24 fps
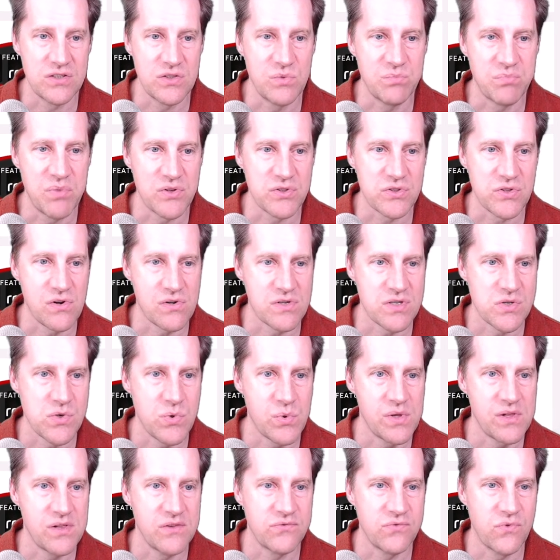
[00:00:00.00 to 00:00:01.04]
to
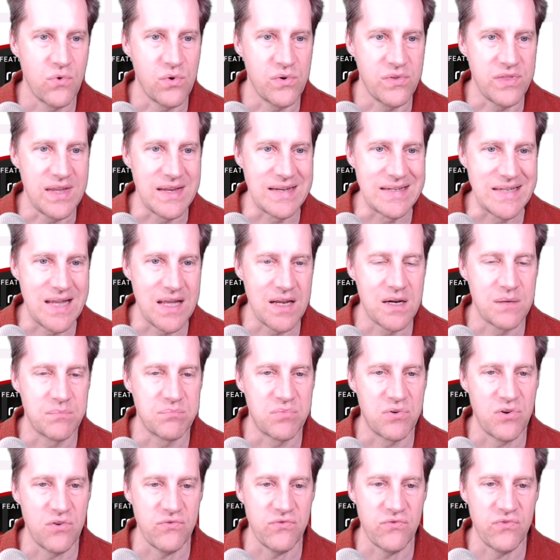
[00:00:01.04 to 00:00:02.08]
PostgreSQL for the Data
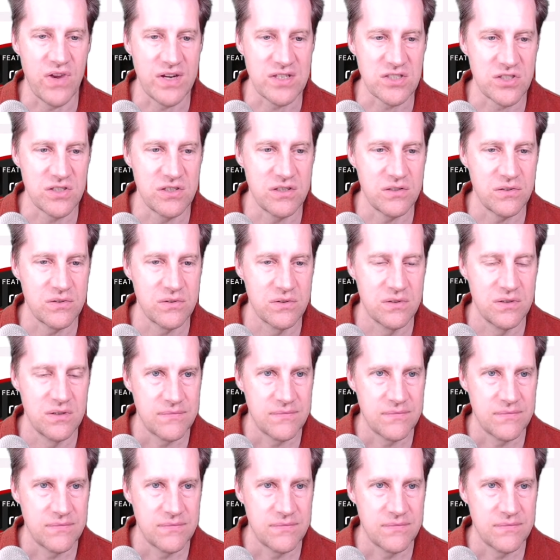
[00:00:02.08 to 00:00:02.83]
Professional.